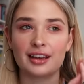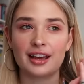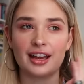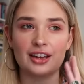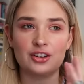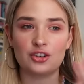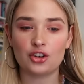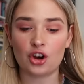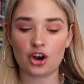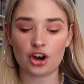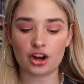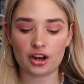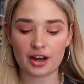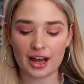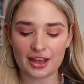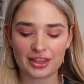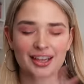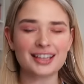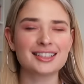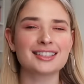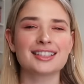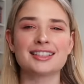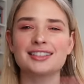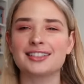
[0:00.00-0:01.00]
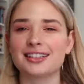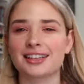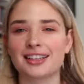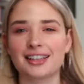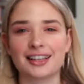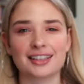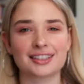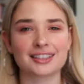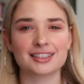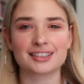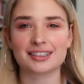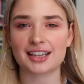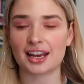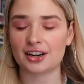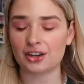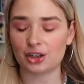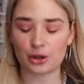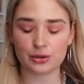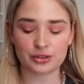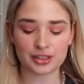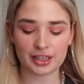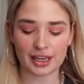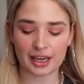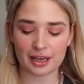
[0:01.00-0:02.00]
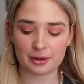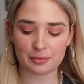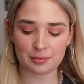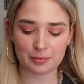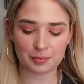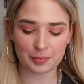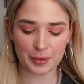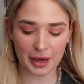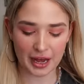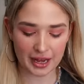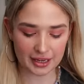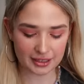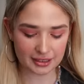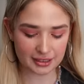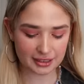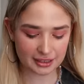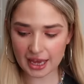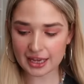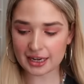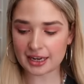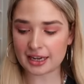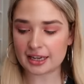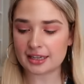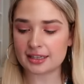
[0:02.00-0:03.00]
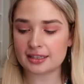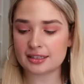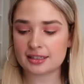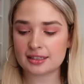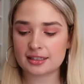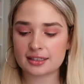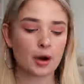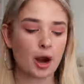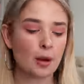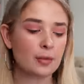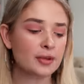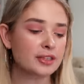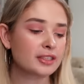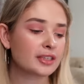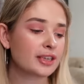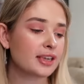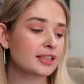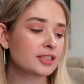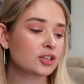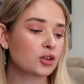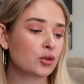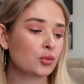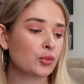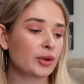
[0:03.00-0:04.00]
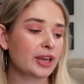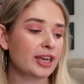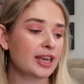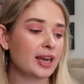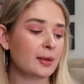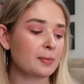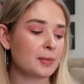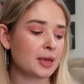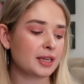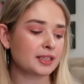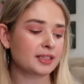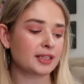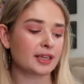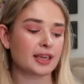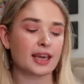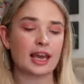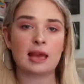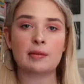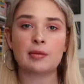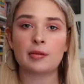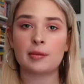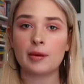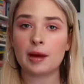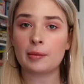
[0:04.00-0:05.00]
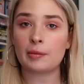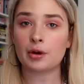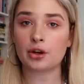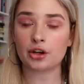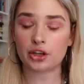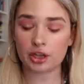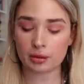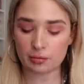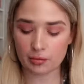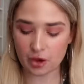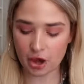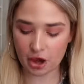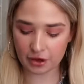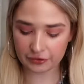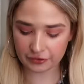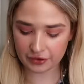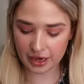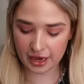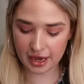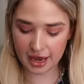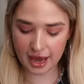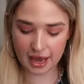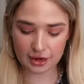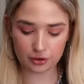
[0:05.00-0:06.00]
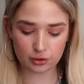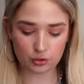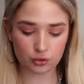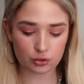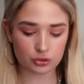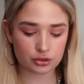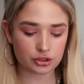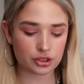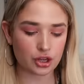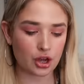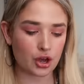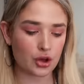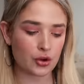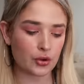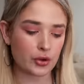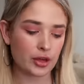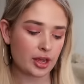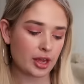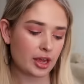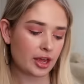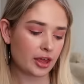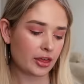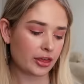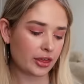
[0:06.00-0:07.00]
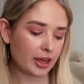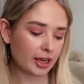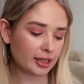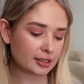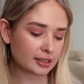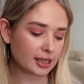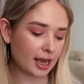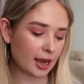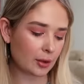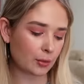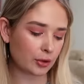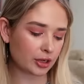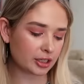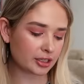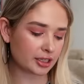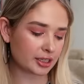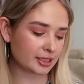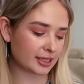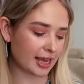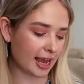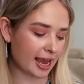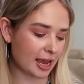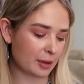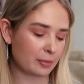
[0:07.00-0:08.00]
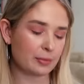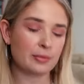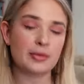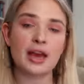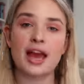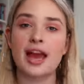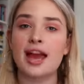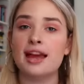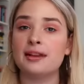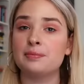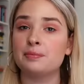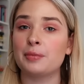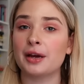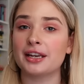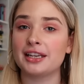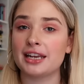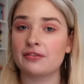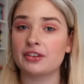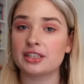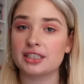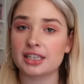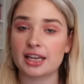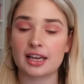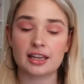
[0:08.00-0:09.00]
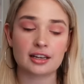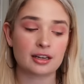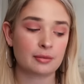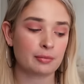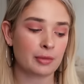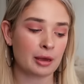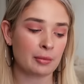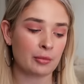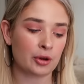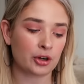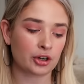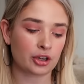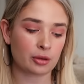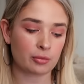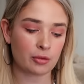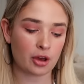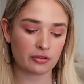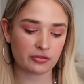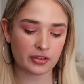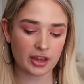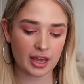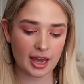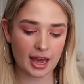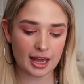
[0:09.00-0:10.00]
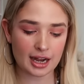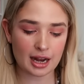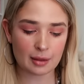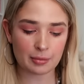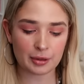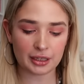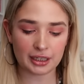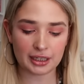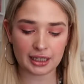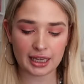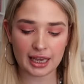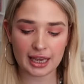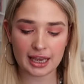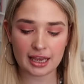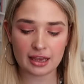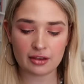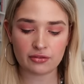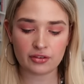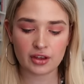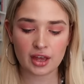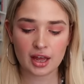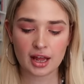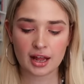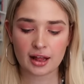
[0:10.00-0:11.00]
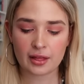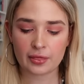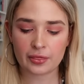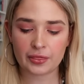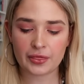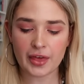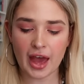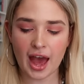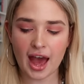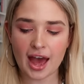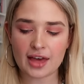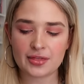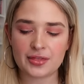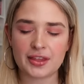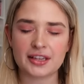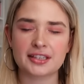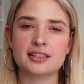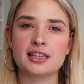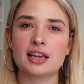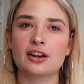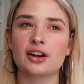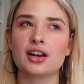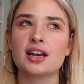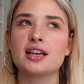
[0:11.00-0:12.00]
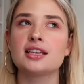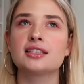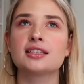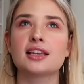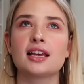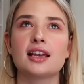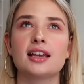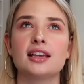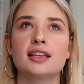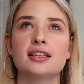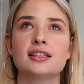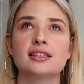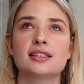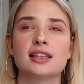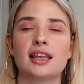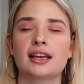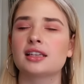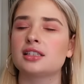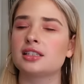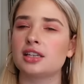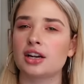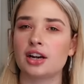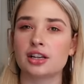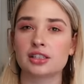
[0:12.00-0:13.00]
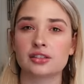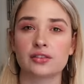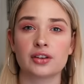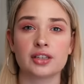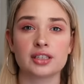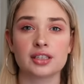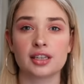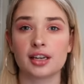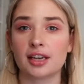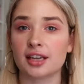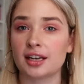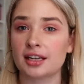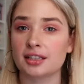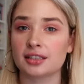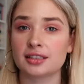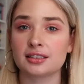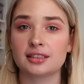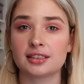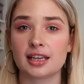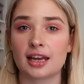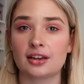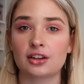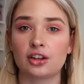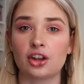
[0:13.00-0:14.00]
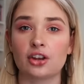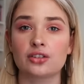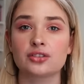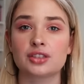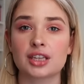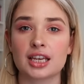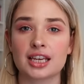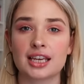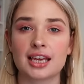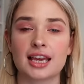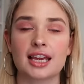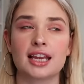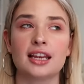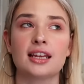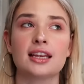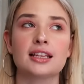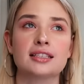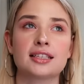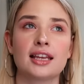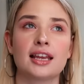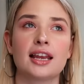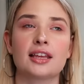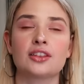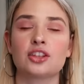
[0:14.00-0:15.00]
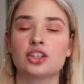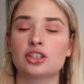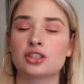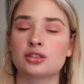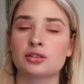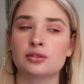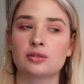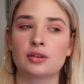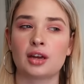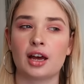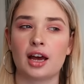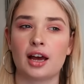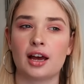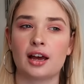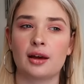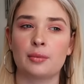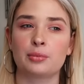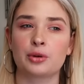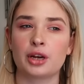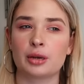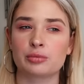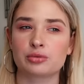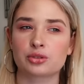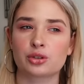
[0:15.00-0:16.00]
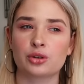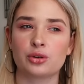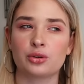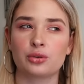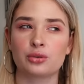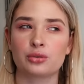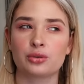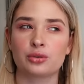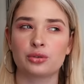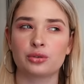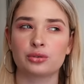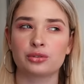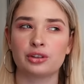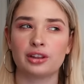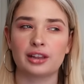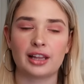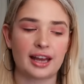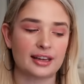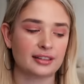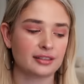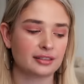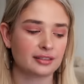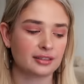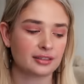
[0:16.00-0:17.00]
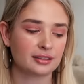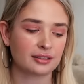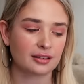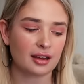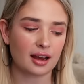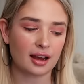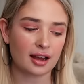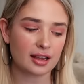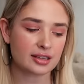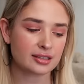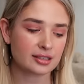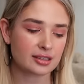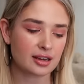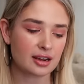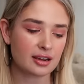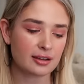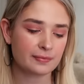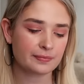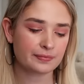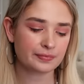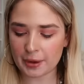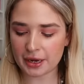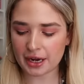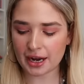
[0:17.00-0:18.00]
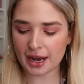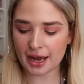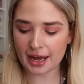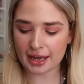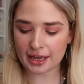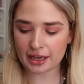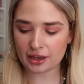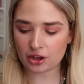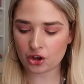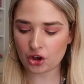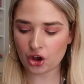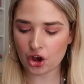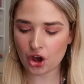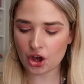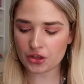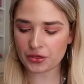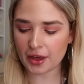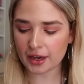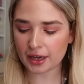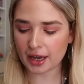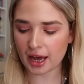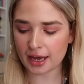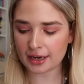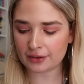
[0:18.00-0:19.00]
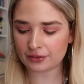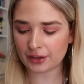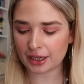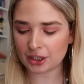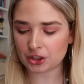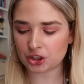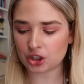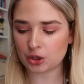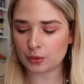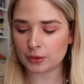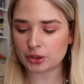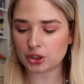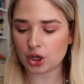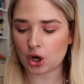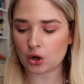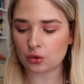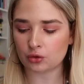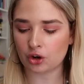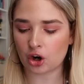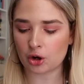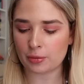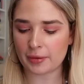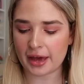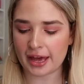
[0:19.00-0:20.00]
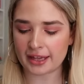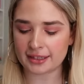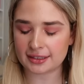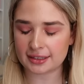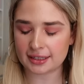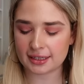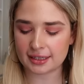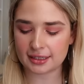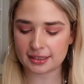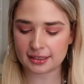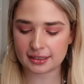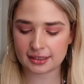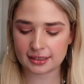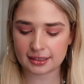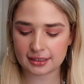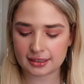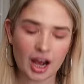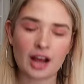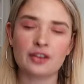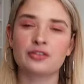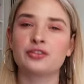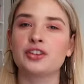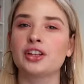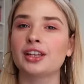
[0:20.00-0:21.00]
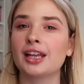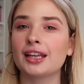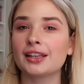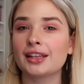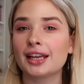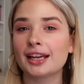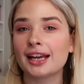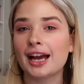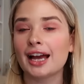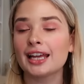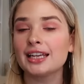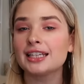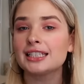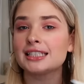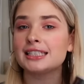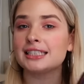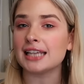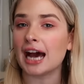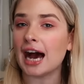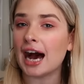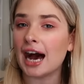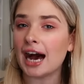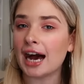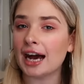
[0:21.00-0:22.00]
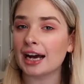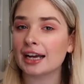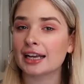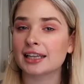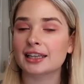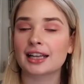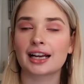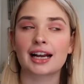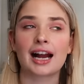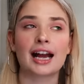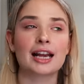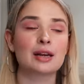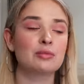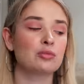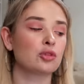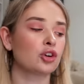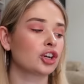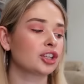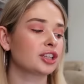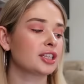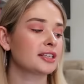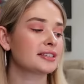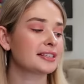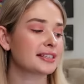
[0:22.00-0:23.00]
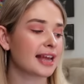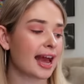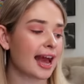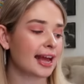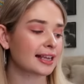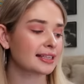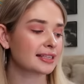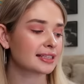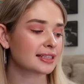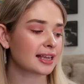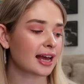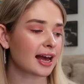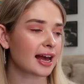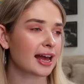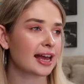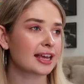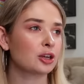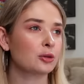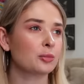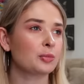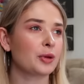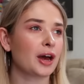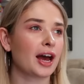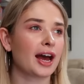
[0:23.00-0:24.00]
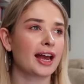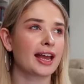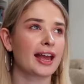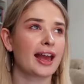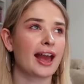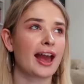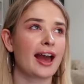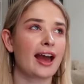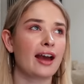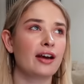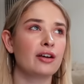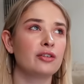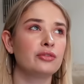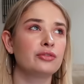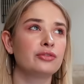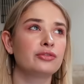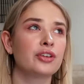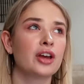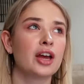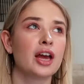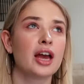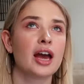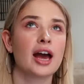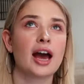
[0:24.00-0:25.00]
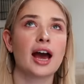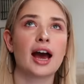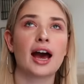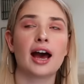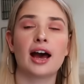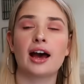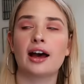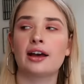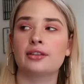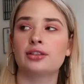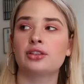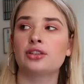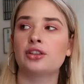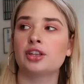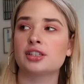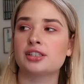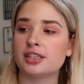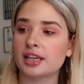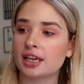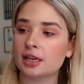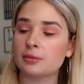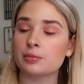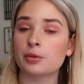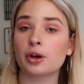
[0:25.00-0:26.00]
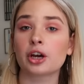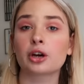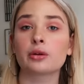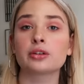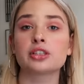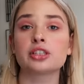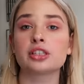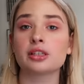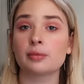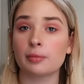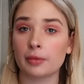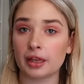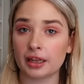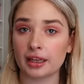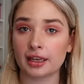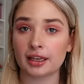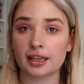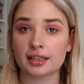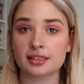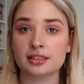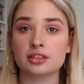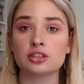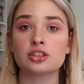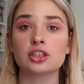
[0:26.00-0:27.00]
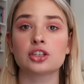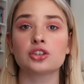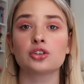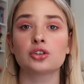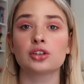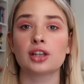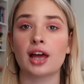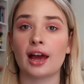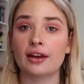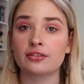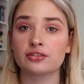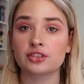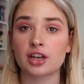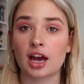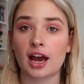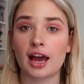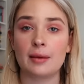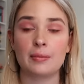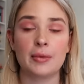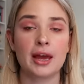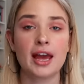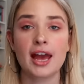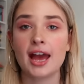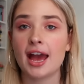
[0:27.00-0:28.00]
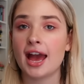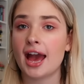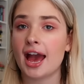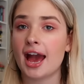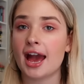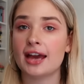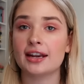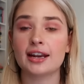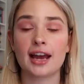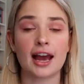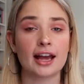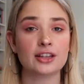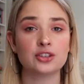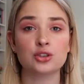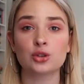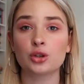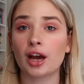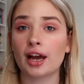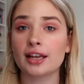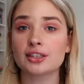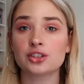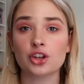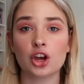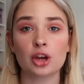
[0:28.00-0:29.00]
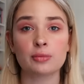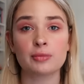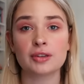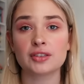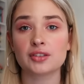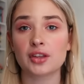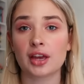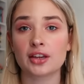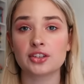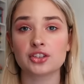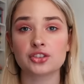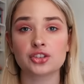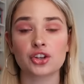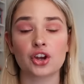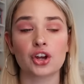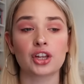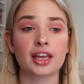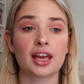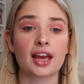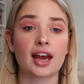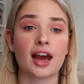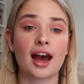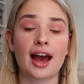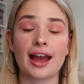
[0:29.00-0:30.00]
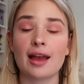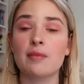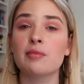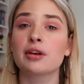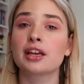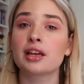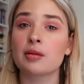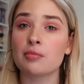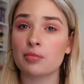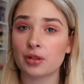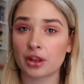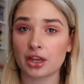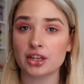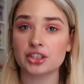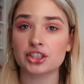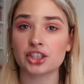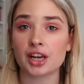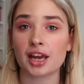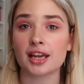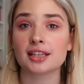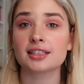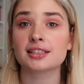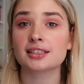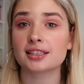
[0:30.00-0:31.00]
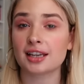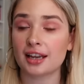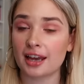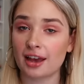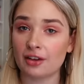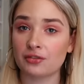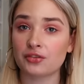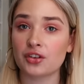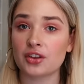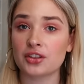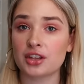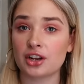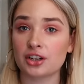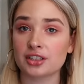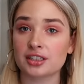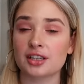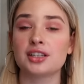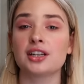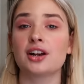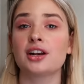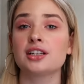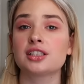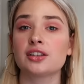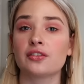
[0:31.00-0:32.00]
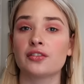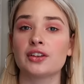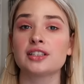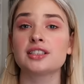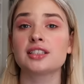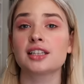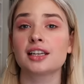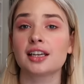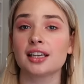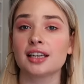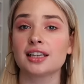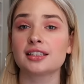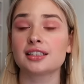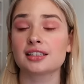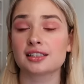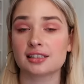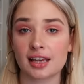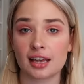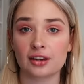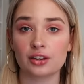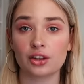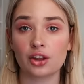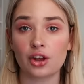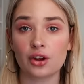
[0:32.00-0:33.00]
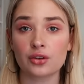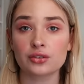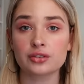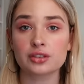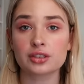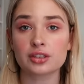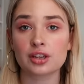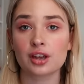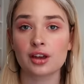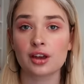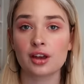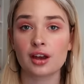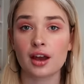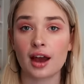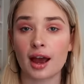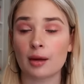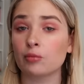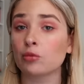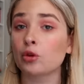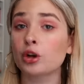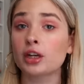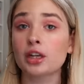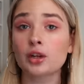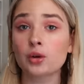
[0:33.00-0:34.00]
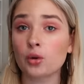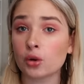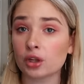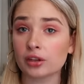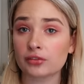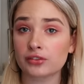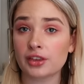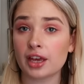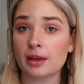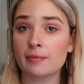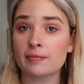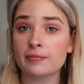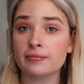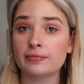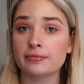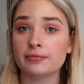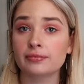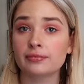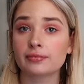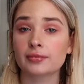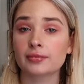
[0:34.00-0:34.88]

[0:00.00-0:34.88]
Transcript: And not, I think it's interconnected standalones again. But it is. Promises We Meant to Keep by Monica Murphy. And also Things I Wanted to Say But Never Did by Monica Murphy. And I believe that the series is like a series of interconnected standalones again set at this prep school called Lancaster. But I heard they're kind of like new adult romances. I feel like they're kind of dark, they're kind of more on the sad side. But I have the second book, which is A Million Kisses in Your Lifetime. And as you guys heard me say just earlier, I am a completionist. If there is a series of interconnected standalones, I'm reading all of them.